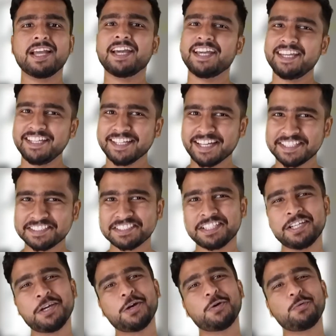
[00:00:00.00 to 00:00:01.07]
Hey guys,
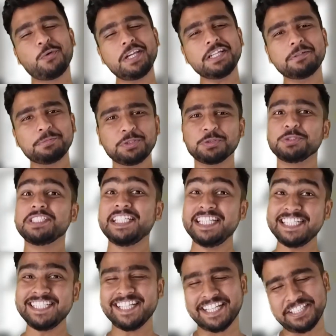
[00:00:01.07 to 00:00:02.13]
welcome to
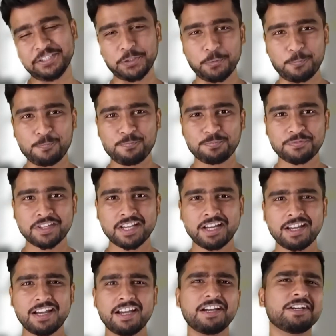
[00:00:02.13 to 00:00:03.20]
GeeklyEDU.
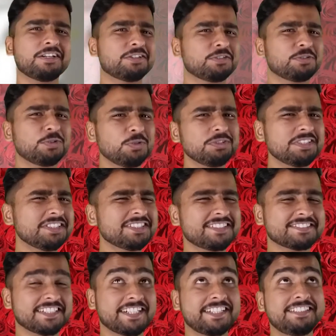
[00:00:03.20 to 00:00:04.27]
Roses are
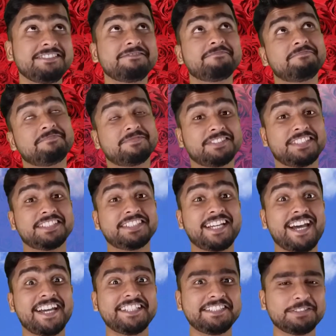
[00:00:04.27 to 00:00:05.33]
red, the
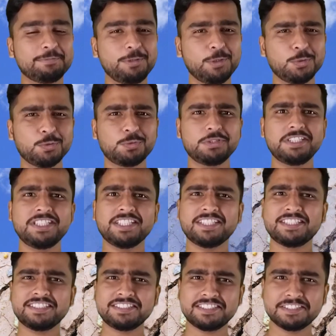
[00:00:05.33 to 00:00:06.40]
sky is blue, the
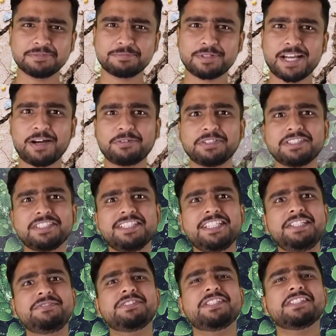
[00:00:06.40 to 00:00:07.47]
earth is brown and the
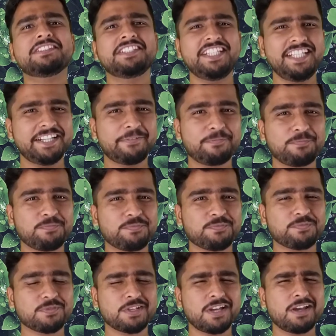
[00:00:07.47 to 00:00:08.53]
leaves are green.
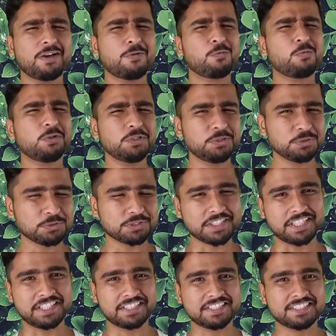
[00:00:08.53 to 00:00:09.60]
What do you
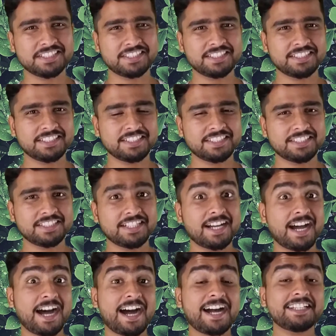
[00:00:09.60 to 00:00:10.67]
think?
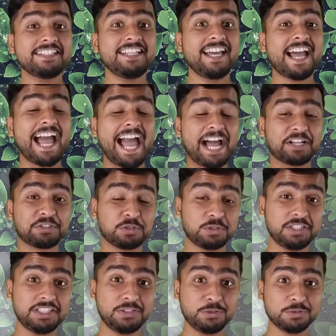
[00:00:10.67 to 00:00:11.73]
Are they
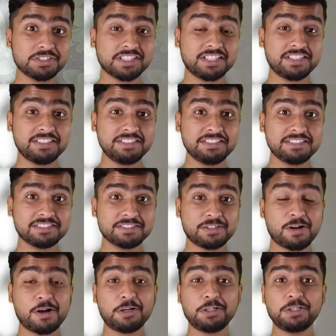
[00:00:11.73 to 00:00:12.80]
actually those colors
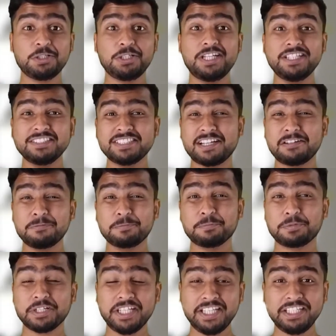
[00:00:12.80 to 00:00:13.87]
or does our
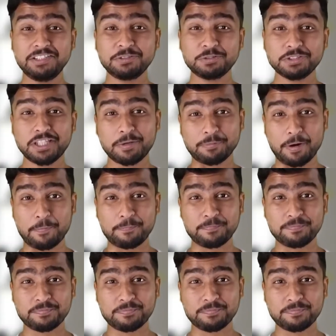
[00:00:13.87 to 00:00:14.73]
brain cook them up?